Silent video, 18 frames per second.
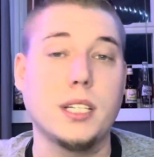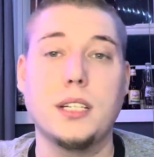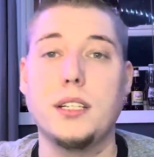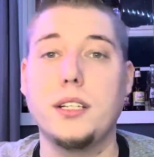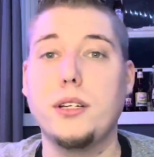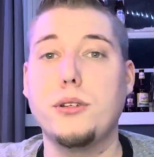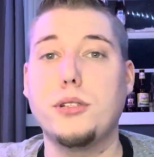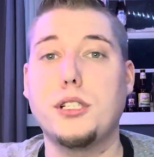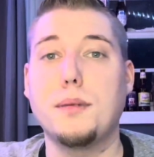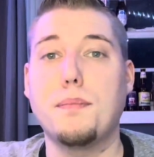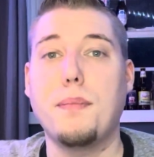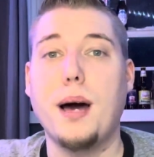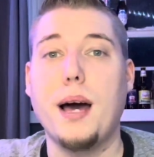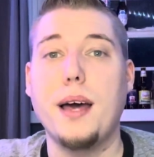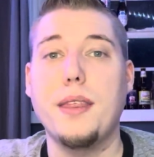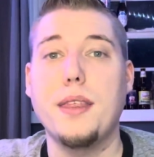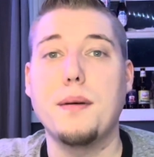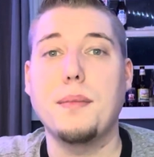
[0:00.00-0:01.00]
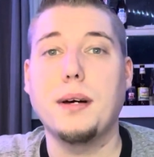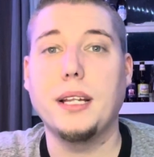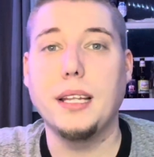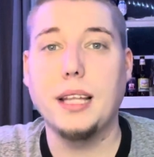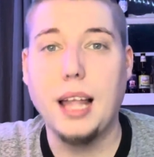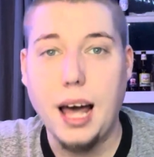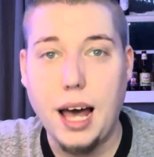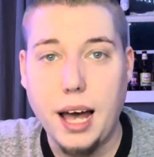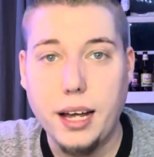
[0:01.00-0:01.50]
Used to buy them a
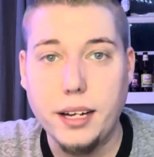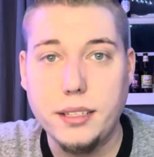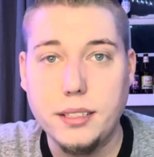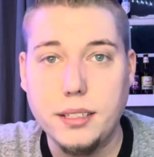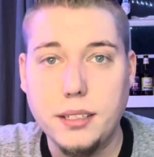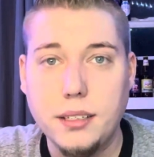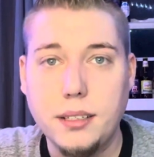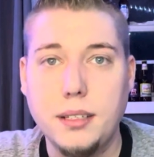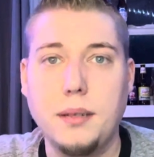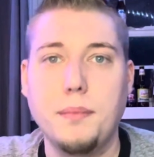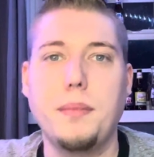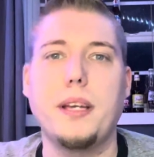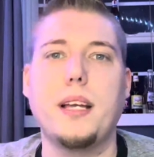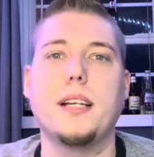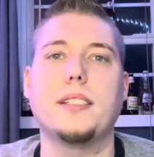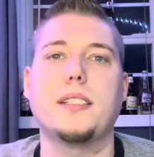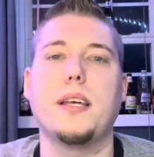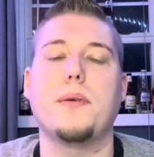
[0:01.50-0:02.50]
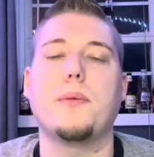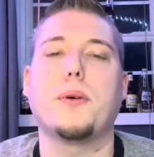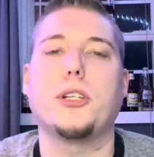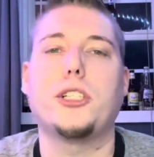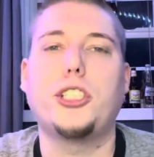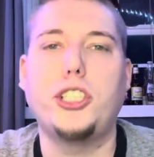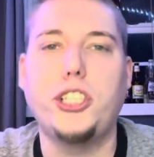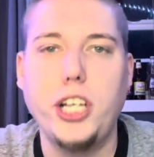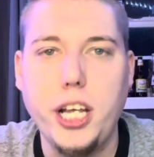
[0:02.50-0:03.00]
lot because they were
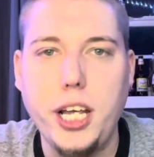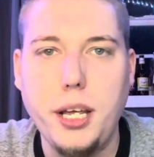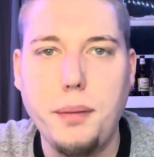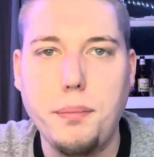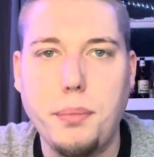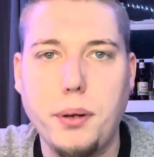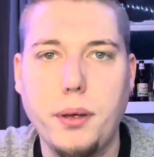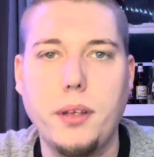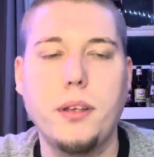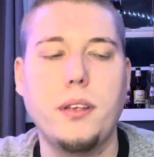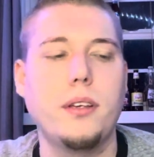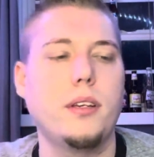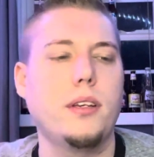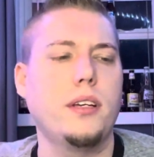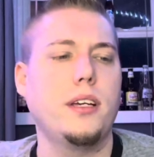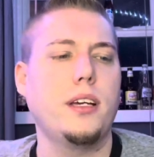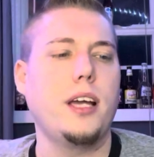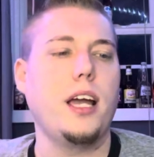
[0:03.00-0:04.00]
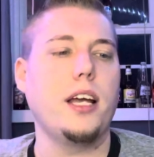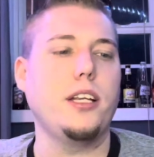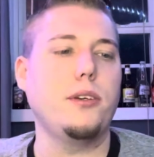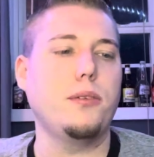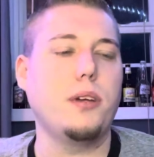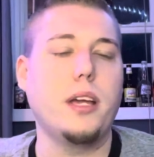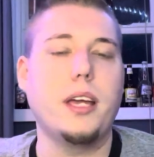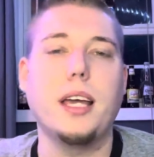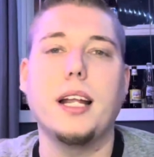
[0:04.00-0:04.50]
cheap and
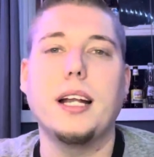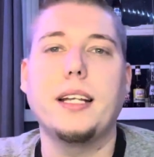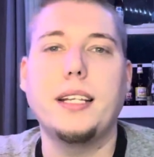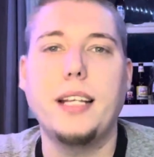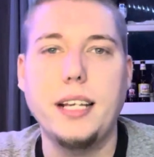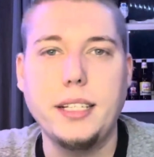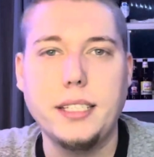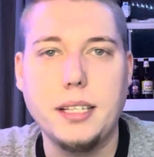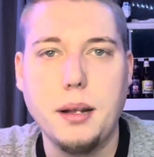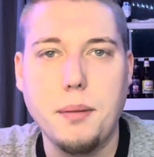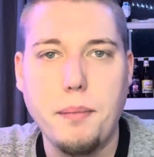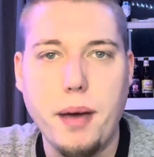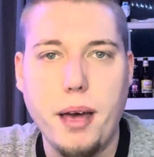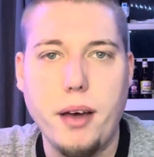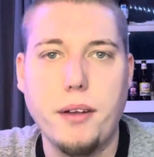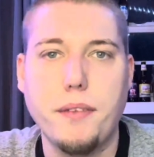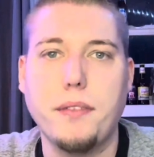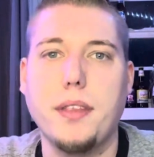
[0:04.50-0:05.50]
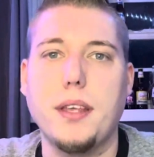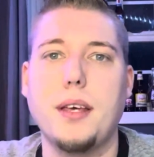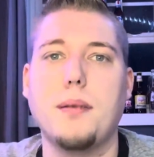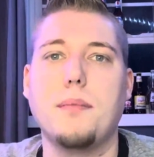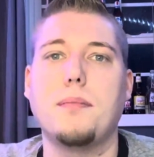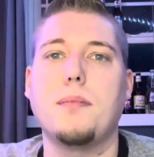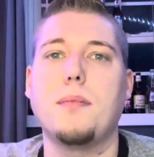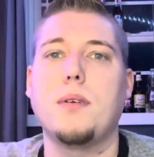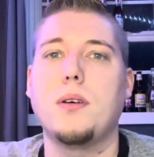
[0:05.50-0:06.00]
you could get a decent amount of
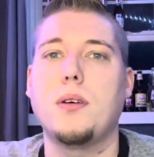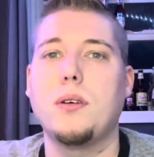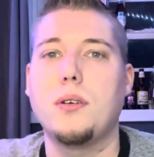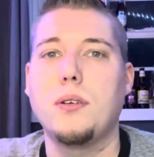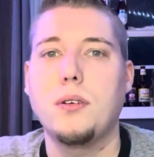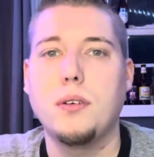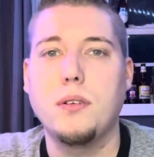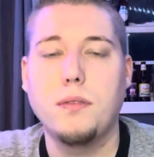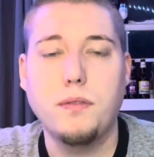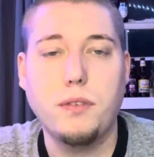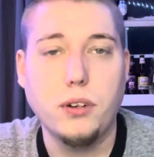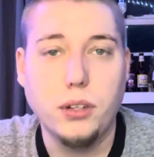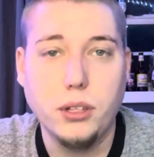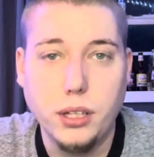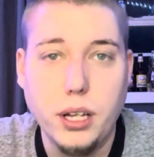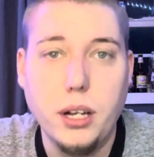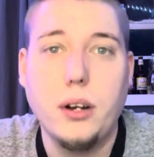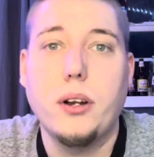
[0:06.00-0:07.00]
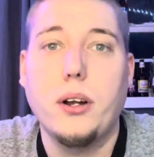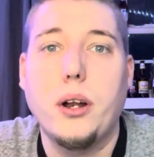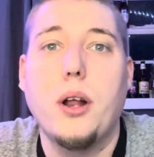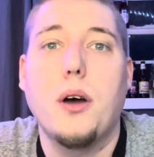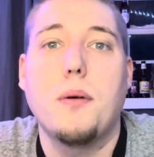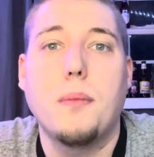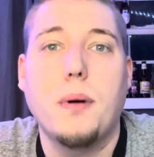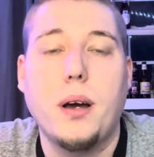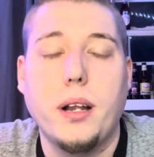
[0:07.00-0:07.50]
them for little to
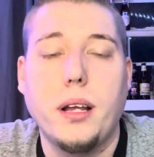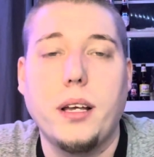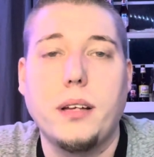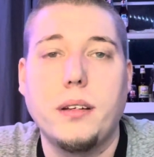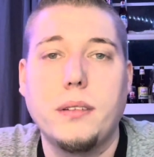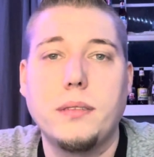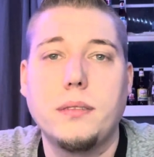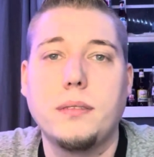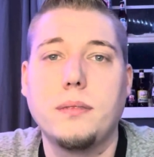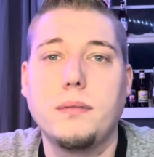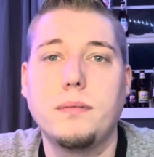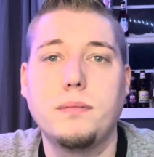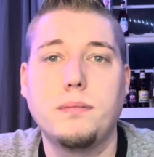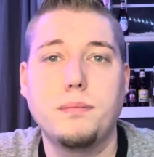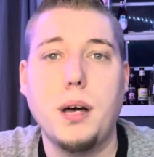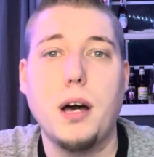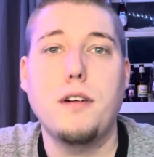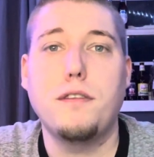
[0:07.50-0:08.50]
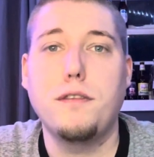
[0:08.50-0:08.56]
no money. About